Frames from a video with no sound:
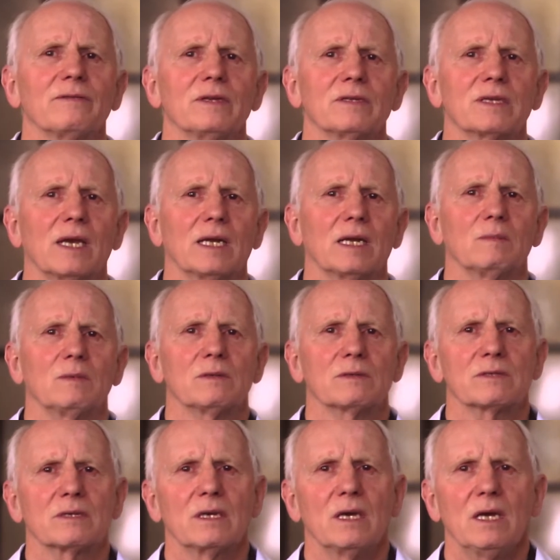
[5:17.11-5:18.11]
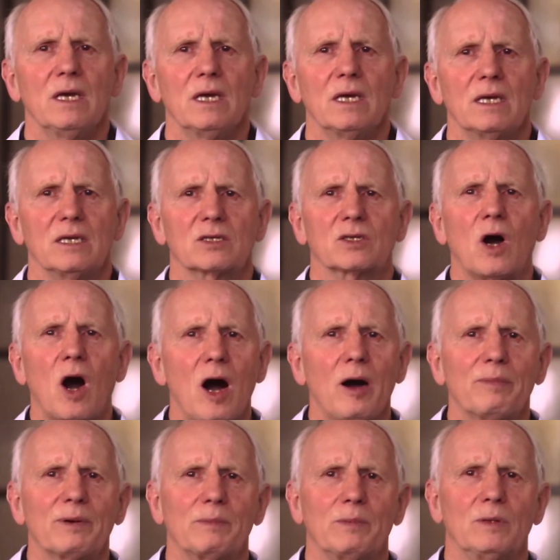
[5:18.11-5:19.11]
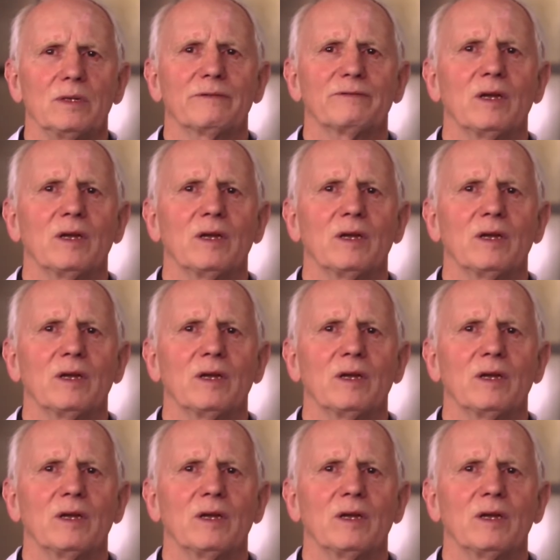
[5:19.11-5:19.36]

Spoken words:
of these animals is comparable,